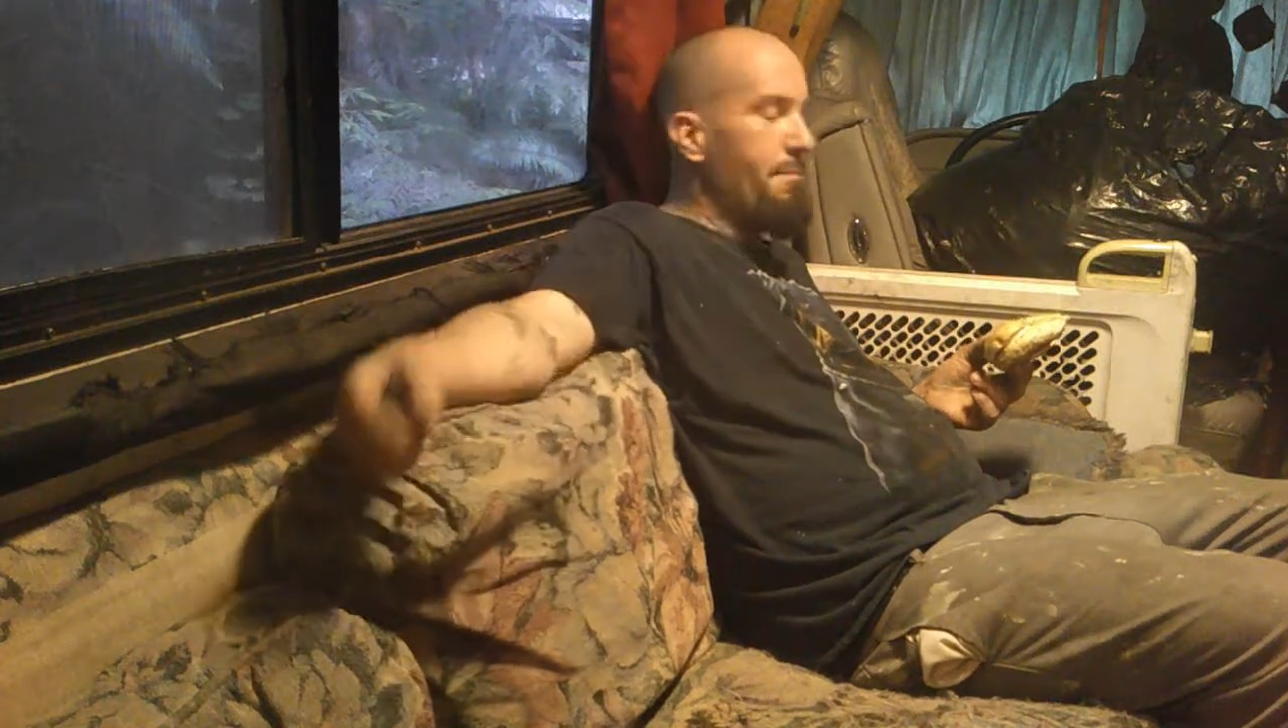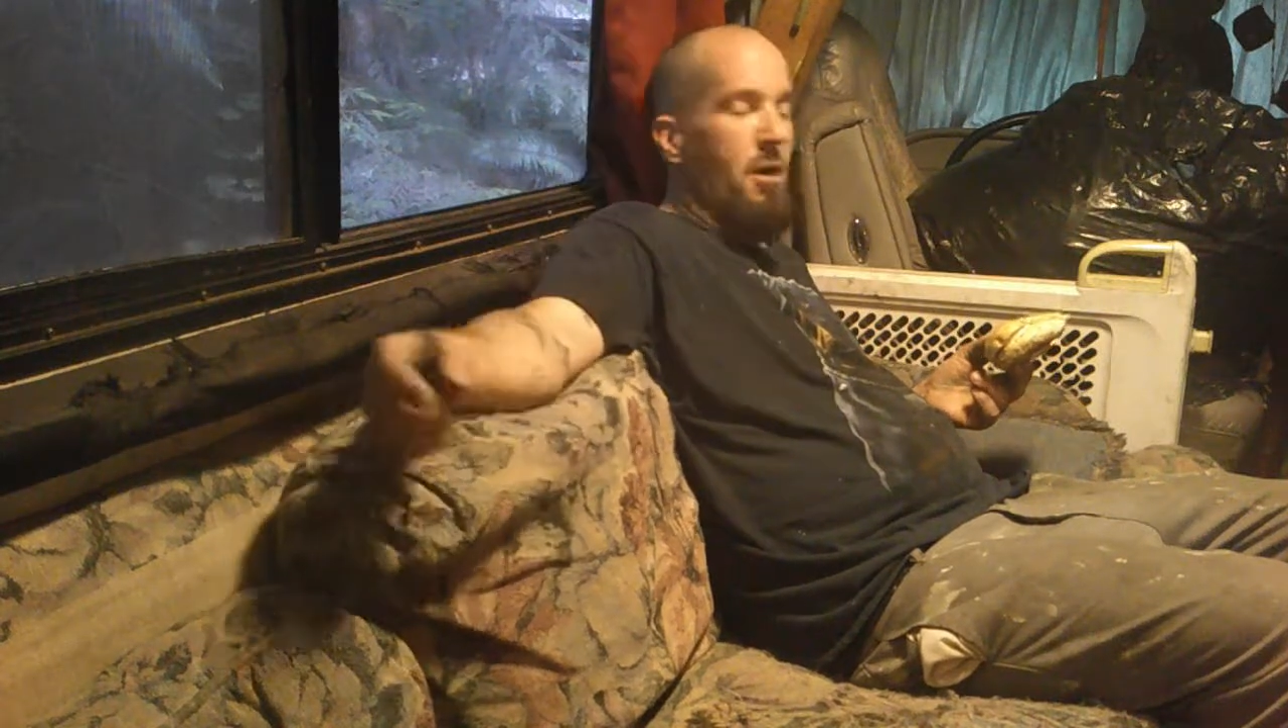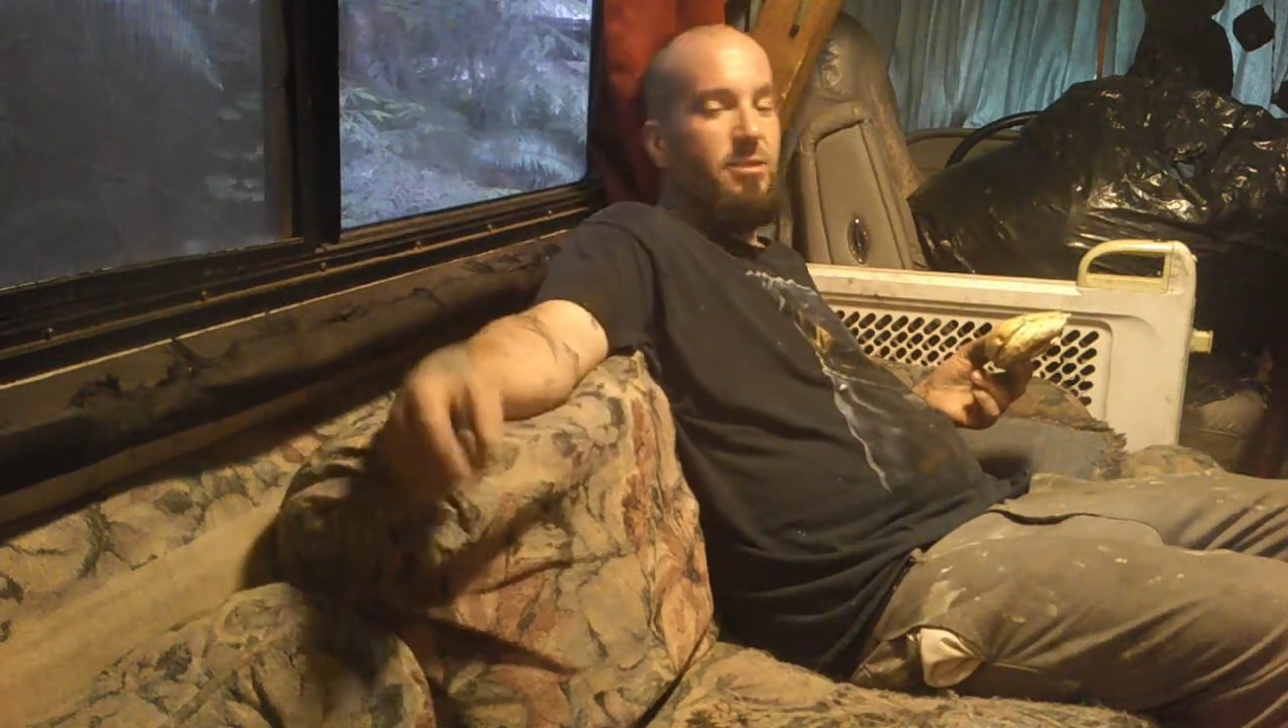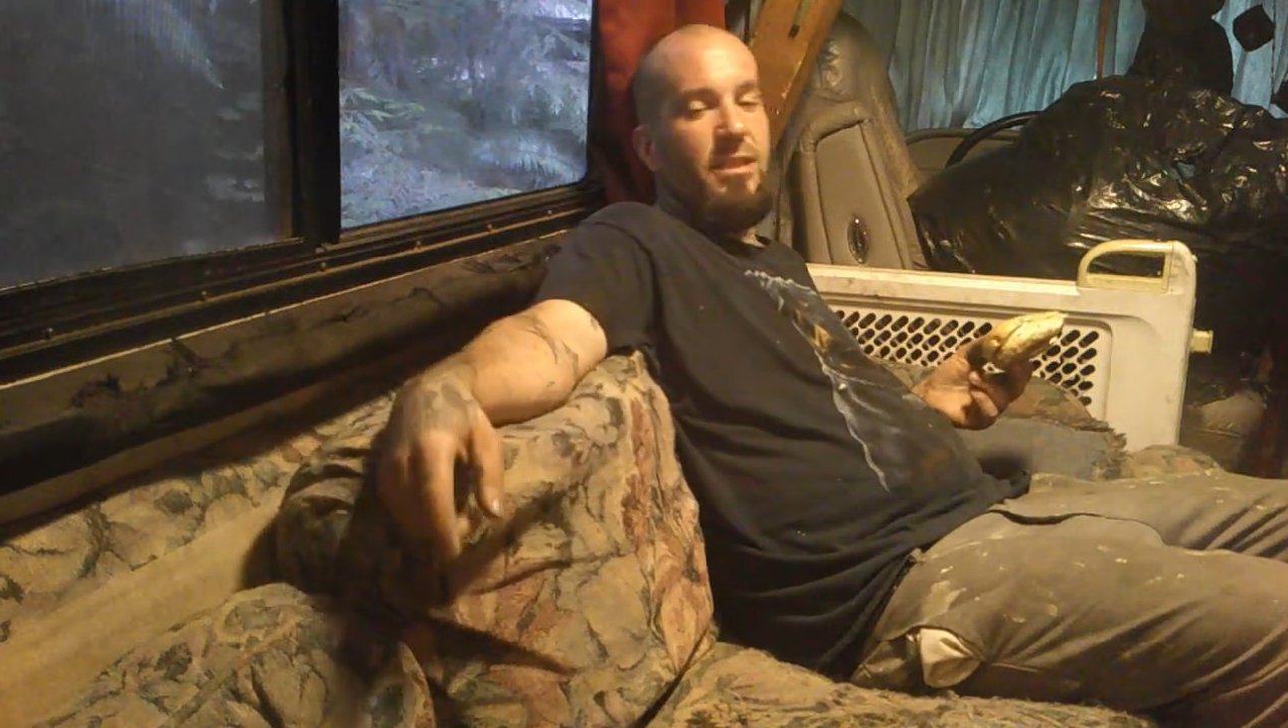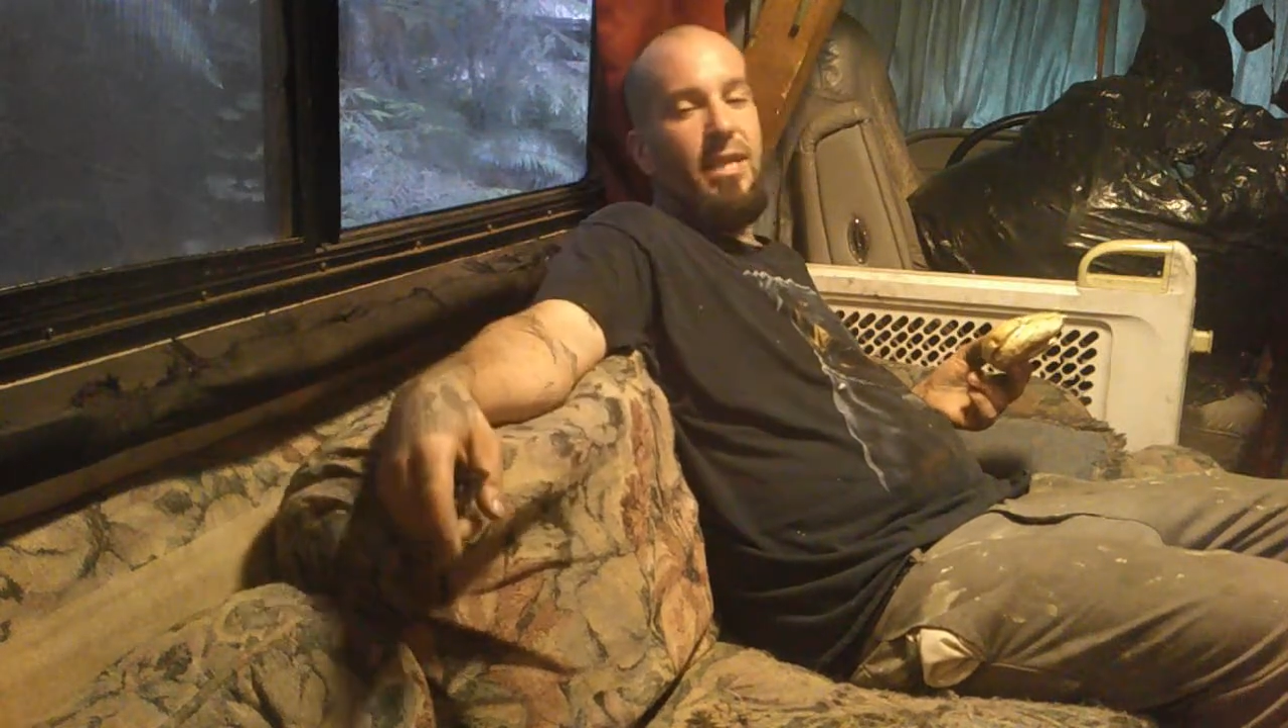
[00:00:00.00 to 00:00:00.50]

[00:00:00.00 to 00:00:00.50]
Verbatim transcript: posted